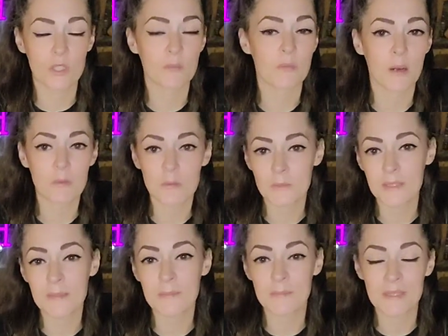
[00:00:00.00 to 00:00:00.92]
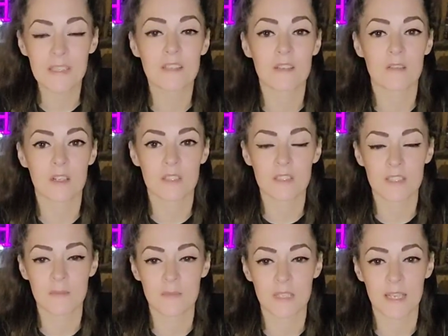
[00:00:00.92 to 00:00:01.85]
It'll probably be around the
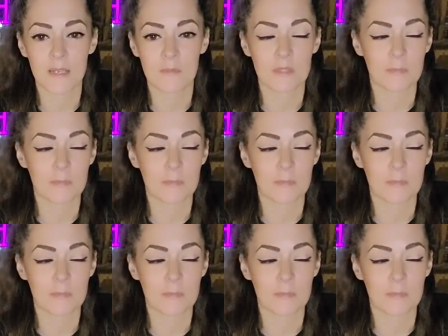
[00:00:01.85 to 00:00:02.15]
same time.